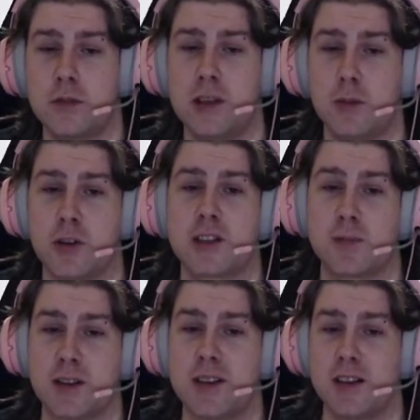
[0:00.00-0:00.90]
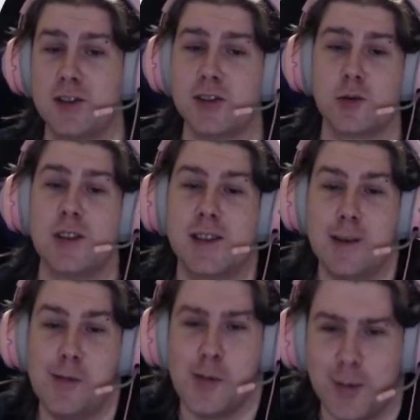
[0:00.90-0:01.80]
keep your expectations
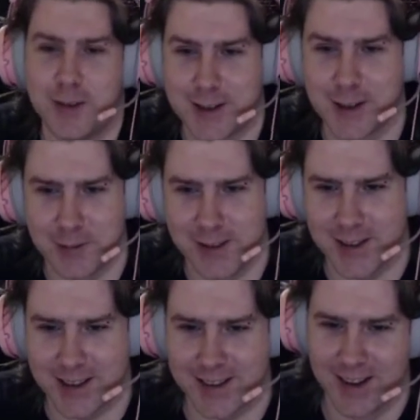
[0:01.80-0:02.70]
reasonable when it comes to that.